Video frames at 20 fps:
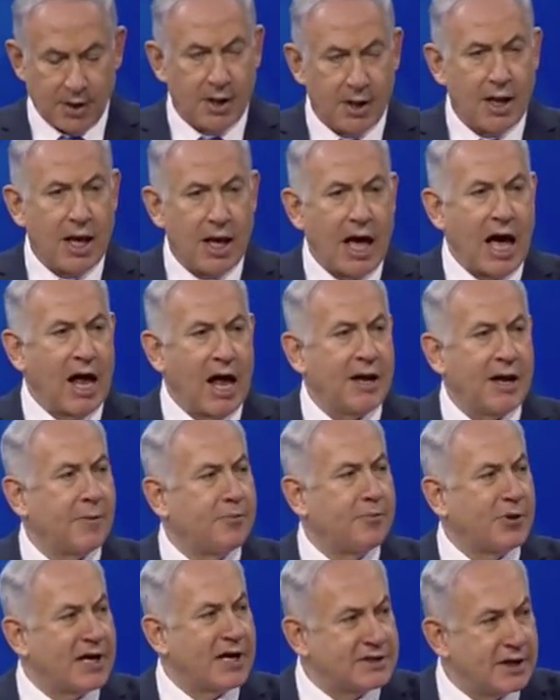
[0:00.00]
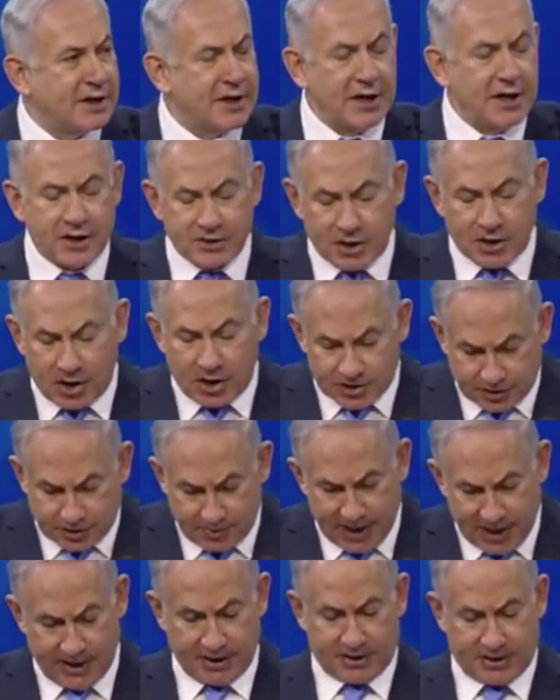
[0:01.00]
And the President has also
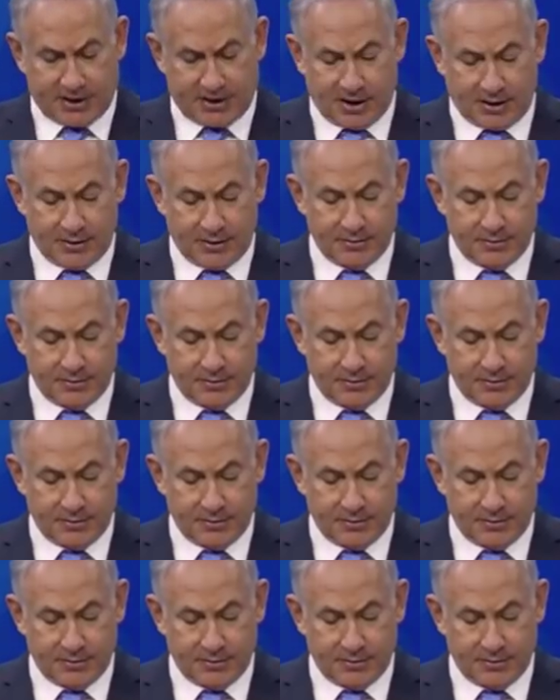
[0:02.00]
made it clear